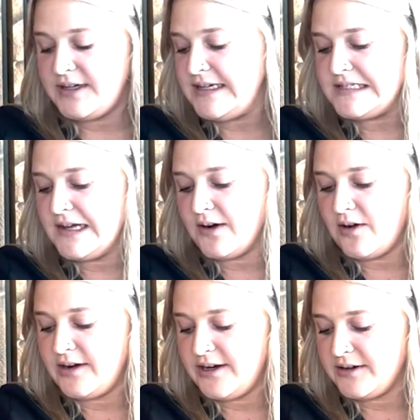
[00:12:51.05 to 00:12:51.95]
he's not
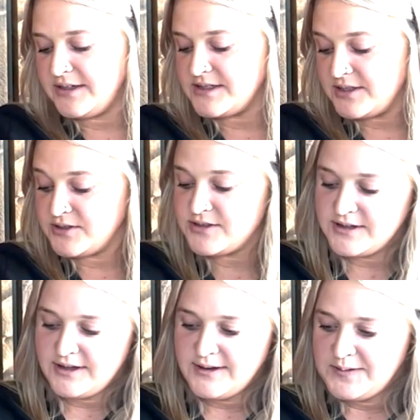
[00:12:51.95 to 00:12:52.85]
on here because there's
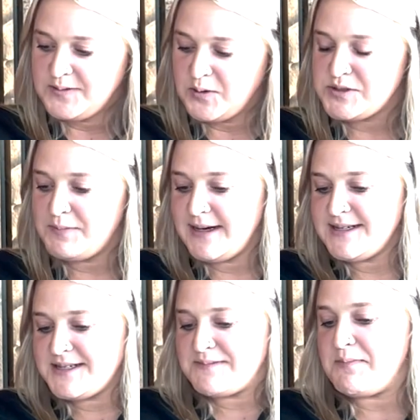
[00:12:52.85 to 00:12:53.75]
no
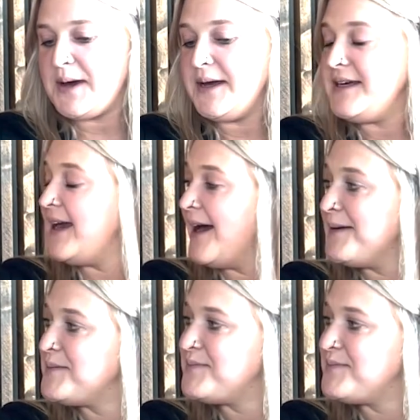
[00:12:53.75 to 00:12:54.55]
space. But yeah.